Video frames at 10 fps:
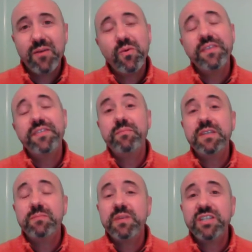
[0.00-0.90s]
I want
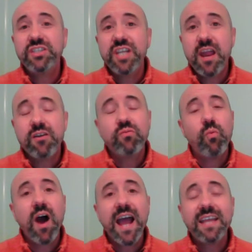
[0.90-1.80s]
them to be
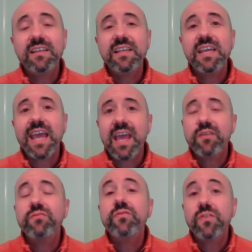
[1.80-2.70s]
shared widely
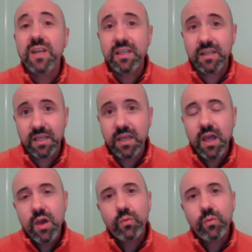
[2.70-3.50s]
and freely,